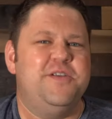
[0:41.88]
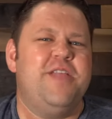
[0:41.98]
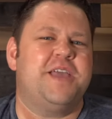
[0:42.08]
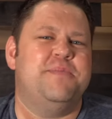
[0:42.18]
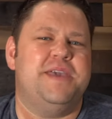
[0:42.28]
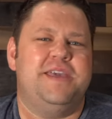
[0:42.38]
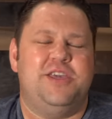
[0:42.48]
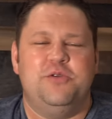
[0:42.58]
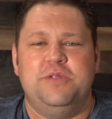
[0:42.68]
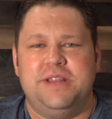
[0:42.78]
you're like me,
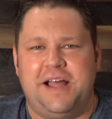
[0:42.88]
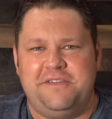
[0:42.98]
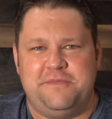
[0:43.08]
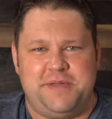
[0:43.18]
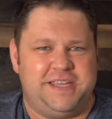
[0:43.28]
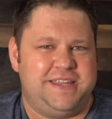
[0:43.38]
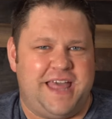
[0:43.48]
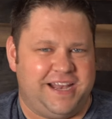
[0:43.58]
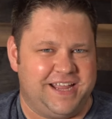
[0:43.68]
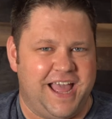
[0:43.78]
you love being
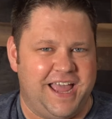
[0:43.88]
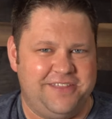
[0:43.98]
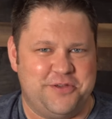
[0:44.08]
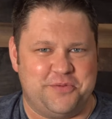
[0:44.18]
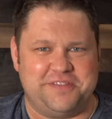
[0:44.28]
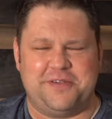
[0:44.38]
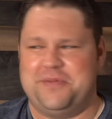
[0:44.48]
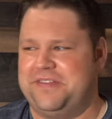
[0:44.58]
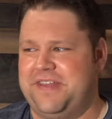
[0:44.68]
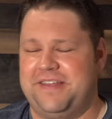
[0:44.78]
that guy that when
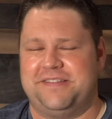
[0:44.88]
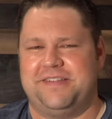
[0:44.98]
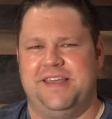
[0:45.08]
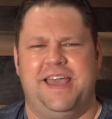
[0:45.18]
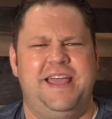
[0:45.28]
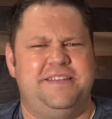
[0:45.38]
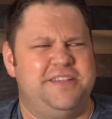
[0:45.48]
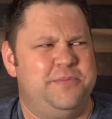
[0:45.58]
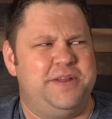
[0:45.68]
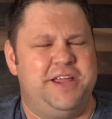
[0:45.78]
someone says, hey, does
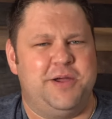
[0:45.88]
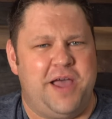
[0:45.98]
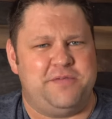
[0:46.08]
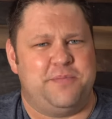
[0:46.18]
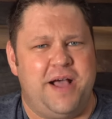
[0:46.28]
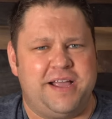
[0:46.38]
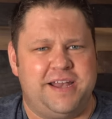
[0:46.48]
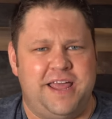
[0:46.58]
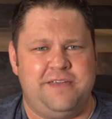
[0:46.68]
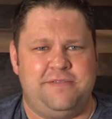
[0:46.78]
anybody here have a pocket
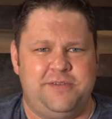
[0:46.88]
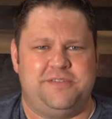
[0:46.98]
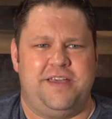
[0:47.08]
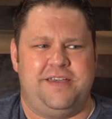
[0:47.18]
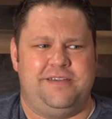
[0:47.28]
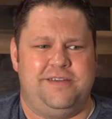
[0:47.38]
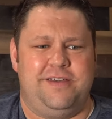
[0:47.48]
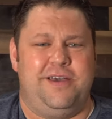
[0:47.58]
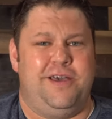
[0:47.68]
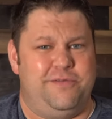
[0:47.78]
knife? You say,
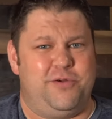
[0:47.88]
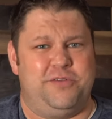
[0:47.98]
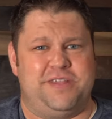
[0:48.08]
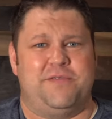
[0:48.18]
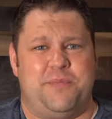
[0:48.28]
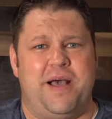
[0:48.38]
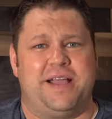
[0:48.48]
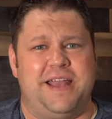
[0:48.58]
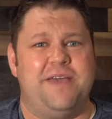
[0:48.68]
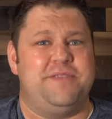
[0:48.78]
of course I have a
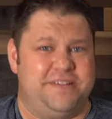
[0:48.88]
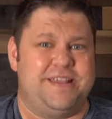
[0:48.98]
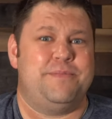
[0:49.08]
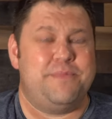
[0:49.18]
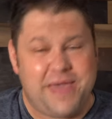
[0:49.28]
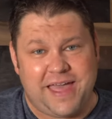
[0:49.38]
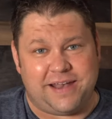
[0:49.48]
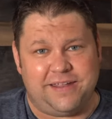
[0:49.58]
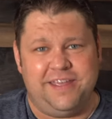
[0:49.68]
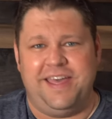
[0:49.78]
pocket knife because I'm a
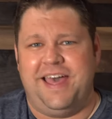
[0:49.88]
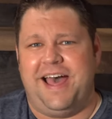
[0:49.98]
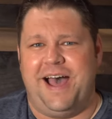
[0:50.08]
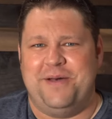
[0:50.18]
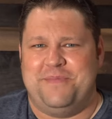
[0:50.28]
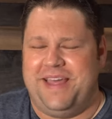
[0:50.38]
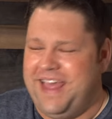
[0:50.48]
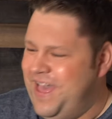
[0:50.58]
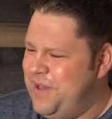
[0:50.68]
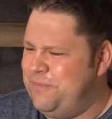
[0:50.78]
man. Um,
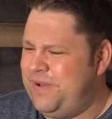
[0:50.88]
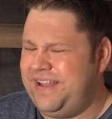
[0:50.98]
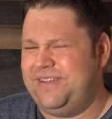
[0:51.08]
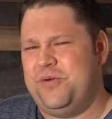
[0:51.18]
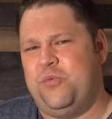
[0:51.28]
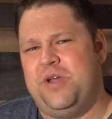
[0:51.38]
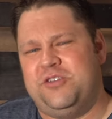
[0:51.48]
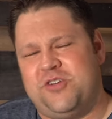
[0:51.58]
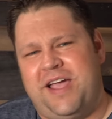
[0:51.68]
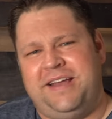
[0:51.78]
but when
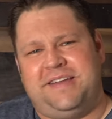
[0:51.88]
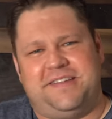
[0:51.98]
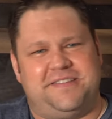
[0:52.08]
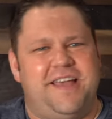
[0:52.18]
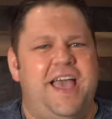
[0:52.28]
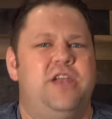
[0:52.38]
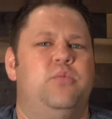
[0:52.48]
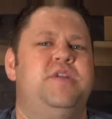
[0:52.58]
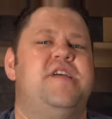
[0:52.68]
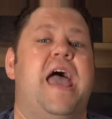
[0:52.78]
trying to decide
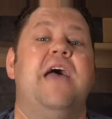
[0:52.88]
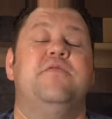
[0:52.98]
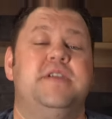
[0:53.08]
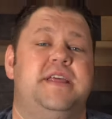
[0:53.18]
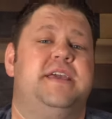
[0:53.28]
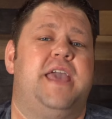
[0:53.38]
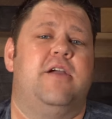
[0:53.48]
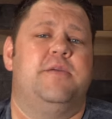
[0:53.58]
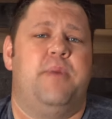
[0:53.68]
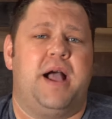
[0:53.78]
which everyday
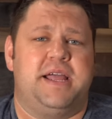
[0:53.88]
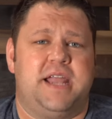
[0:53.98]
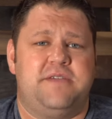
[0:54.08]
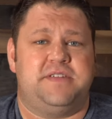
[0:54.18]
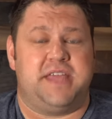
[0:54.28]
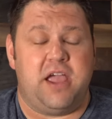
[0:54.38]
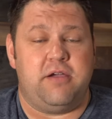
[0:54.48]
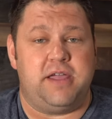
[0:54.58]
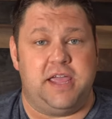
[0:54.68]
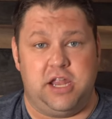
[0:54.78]
carry pocket knife to
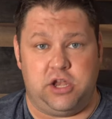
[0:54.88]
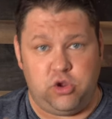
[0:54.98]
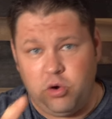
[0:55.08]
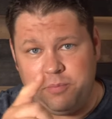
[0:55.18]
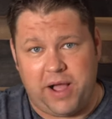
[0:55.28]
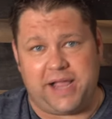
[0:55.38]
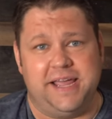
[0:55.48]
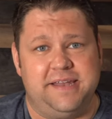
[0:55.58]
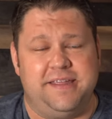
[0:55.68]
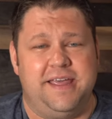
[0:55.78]
carry in your
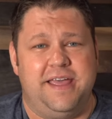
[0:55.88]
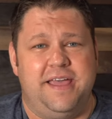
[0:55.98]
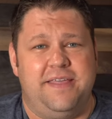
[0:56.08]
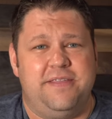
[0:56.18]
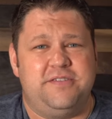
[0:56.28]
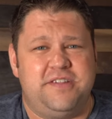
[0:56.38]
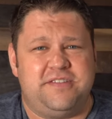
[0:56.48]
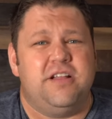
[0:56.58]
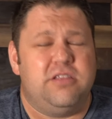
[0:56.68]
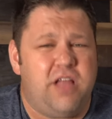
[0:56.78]
pocket, there's just
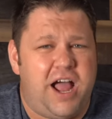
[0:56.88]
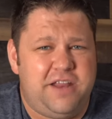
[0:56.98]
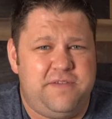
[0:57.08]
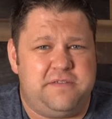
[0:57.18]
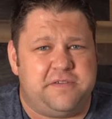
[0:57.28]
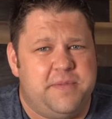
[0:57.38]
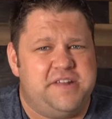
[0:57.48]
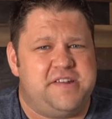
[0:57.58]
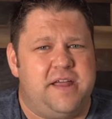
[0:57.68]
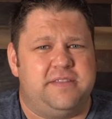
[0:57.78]
a lot of
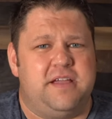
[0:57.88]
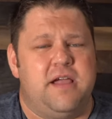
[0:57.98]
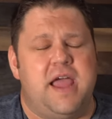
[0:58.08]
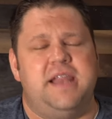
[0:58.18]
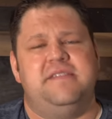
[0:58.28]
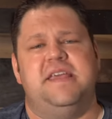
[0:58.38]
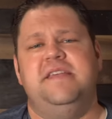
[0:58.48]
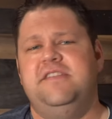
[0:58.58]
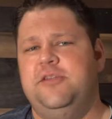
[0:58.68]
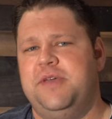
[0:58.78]
information out there and it's
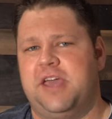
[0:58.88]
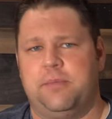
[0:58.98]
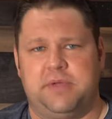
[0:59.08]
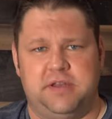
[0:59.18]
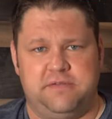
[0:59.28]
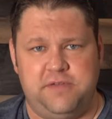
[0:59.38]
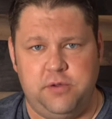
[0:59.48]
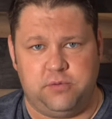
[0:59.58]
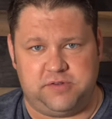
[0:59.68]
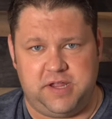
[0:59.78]
easy to become
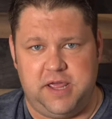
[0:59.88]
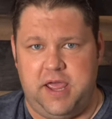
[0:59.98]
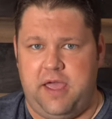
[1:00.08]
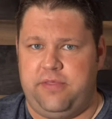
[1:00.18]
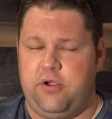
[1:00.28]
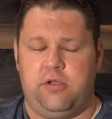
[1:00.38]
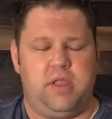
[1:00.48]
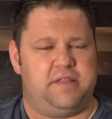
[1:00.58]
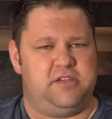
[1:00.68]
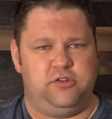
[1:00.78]
confused. There are
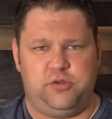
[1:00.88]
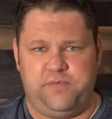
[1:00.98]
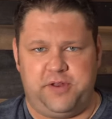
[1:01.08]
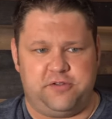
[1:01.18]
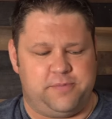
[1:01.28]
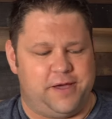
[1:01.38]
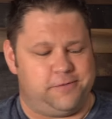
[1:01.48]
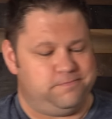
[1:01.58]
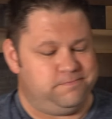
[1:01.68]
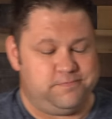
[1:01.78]
lots of YouTube videos
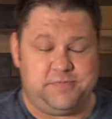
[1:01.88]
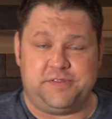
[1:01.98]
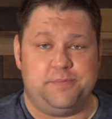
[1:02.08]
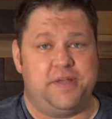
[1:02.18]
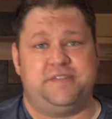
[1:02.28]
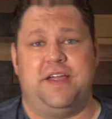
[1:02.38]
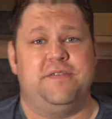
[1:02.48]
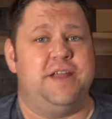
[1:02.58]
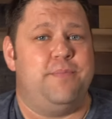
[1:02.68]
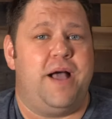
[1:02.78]
about it's the best
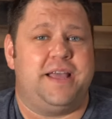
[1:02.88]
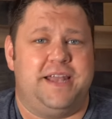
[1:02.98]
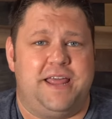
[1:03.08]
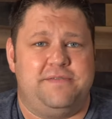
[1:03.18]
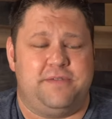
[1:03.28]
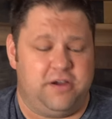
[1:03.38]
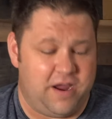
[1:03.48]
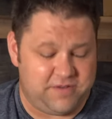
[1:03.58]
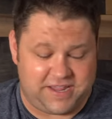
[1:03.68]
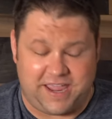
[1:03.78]
everyday pocket knife or
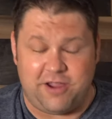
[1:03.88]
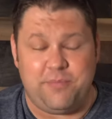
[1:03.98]
everyday carry